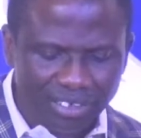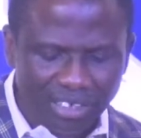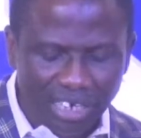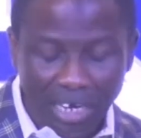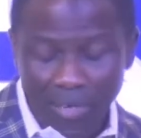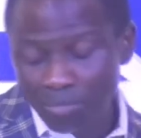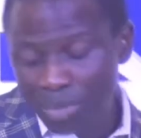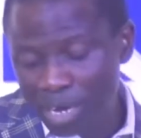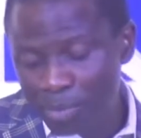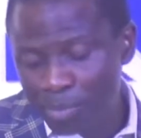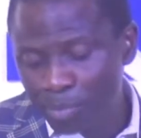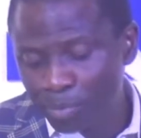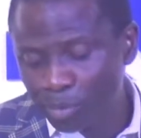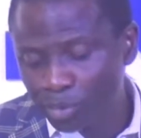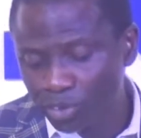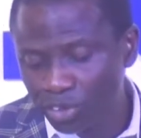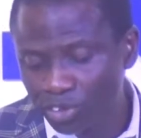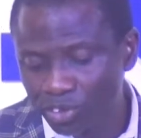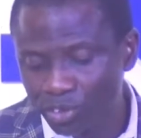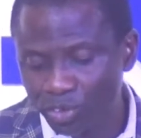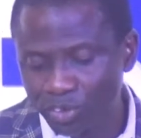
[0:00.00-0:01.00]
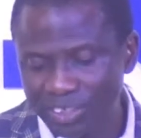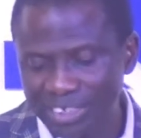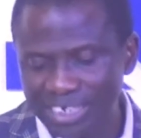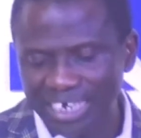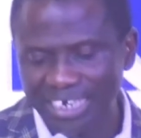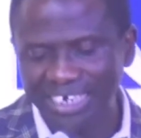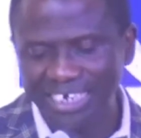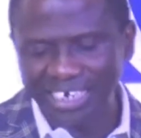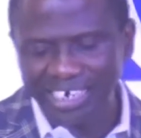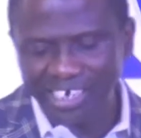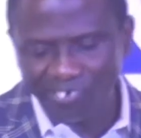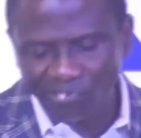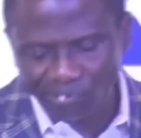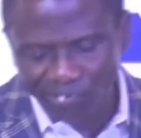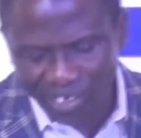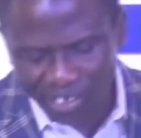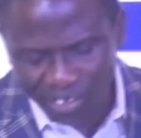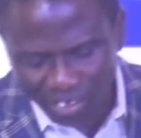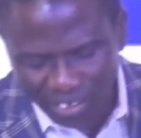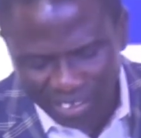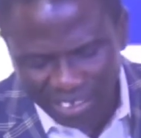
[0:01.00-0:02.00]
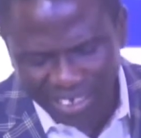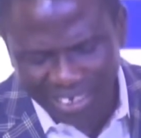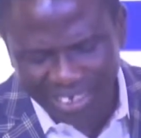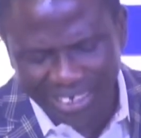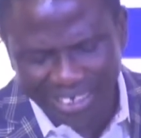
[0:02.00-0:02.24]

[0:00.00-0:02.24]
And many people don't know they are living under a